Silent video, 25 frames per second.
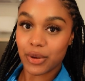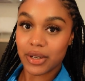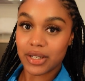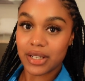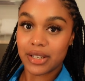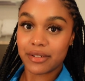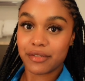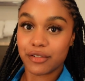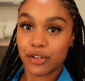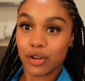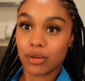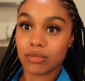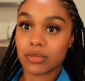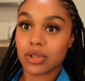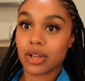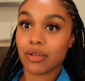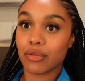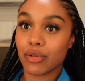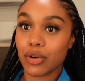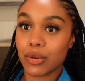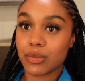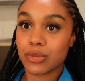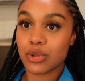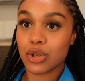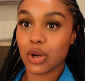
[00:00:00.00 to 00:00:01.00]
quickly filmed a
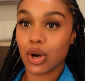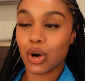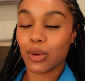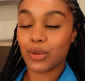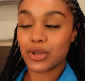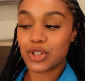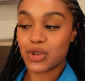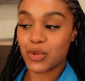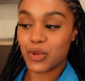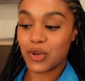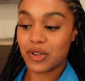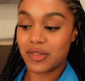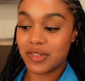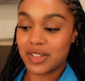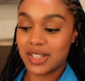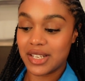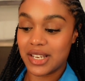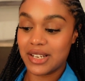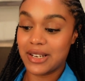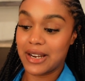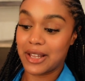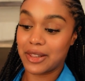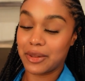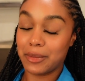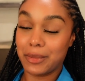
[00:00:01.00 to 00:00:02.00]
room tour, which you would have
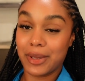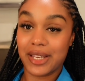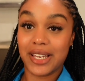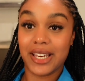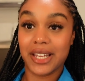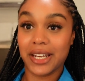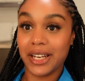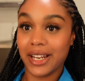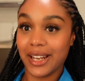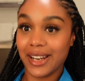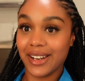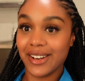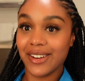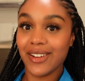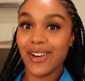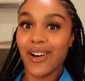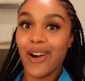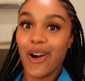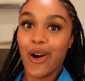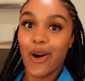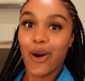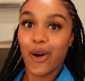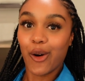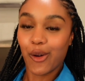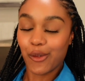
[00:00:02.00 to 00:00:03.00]
seen at the beginning
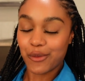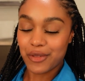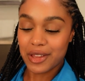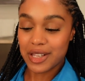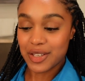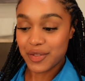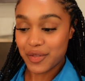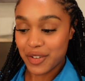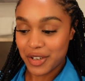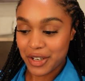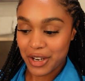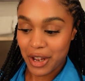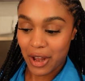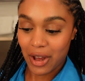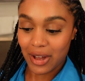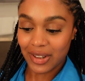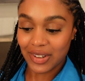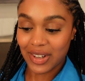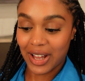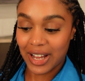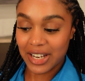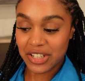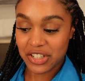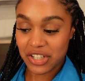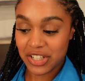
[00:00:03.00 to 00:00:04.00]
of this video that
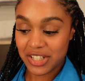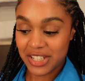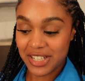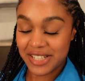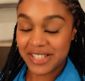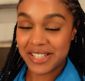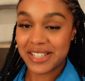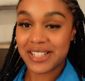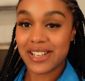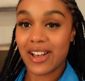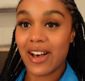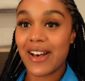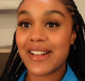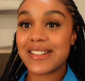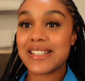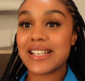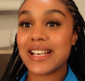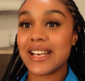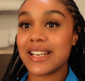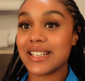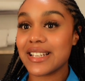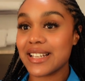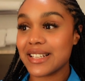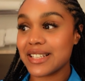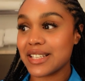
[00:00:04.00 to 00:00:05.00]
I just
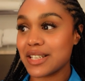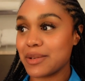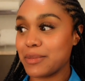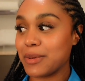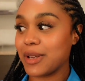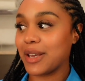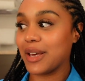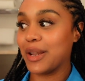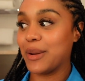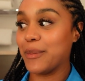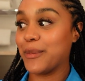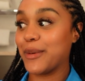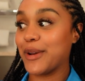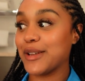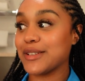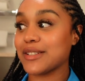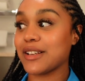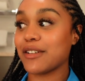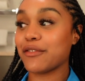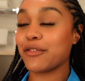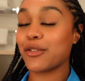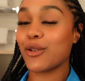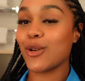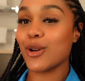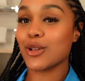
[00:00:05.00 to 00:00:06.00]
inserted into the beginning because I
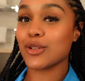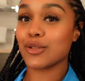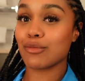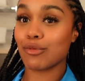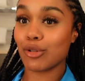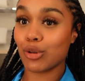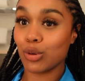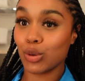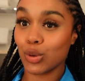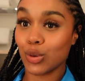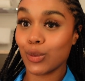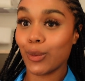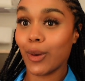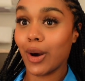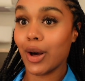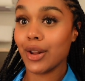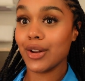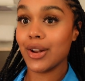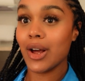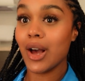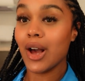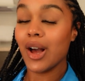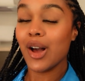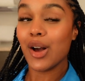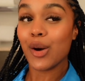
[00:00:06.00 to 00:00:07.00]
forgot to record
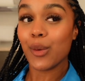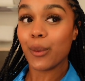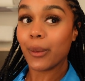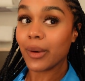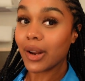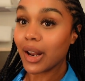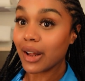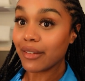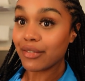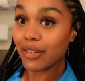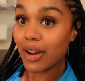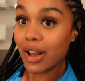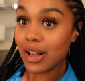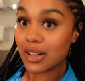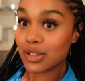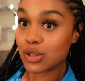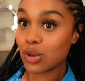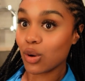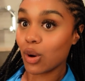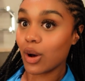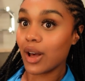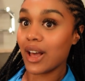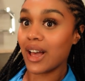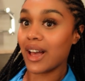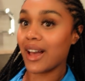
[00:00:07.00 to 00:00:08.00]
one when I first
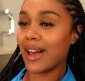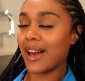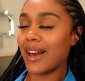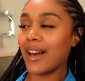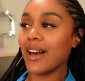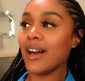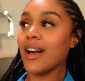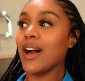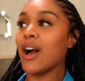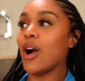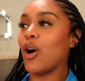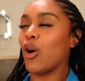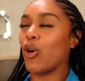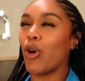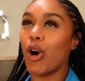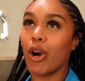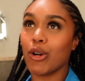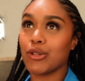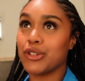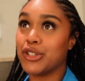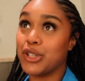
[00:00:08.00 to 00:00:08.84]
got here or I